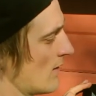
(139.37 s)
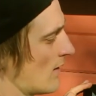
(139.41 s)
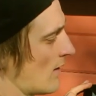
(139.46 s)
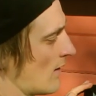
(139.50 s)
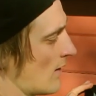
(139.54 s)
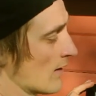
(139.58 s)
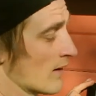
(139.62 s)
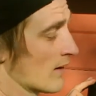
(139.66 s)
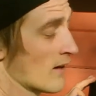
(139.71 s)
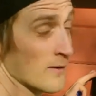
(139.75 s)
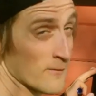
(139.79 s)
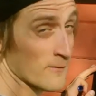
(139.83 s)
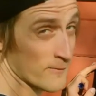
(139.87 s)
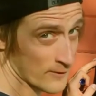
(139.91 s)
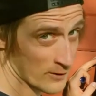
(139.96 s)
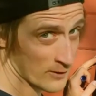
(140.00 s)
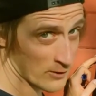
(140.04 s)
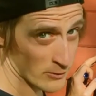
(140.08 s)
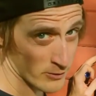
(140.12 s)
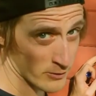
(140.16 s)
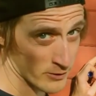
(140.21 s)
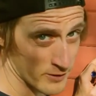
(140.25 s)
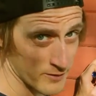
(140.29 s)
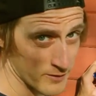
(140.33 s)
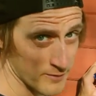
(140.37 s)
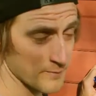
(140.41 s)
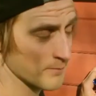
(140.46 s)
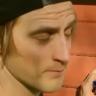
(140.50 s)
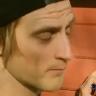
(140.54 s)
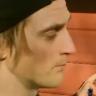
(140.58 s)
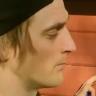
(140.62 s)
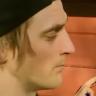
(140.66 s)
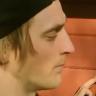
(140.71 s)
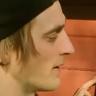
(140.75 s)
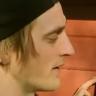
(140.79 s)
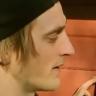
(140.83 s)
a lot of the court,
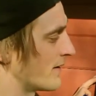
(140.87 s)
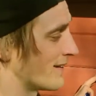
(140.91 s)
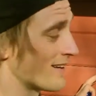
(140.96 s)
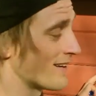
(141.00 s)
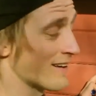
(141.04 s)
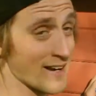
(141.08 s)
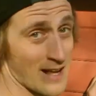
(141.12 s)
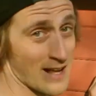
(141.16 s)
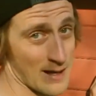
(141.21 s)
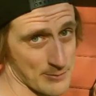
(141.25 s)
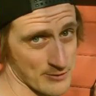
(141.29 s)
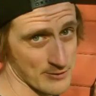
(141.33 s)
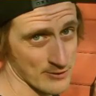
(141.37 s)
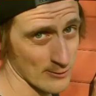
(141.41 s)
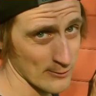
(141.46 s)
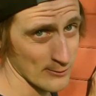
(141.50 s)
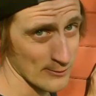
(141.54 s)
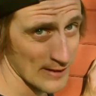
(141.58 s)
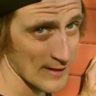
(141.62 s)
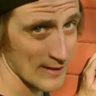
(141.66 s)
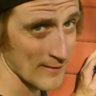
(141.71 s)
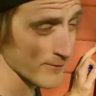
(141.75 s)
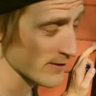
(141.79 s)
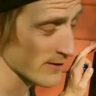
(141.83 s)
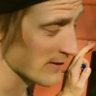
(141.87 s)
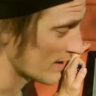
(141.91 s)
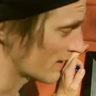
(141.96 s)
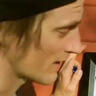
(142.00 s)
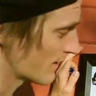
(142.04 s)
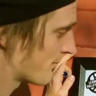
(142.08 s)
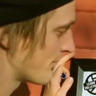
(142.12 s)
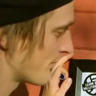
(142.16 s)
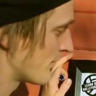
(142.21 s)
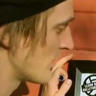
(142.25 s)
but not absolutely everything.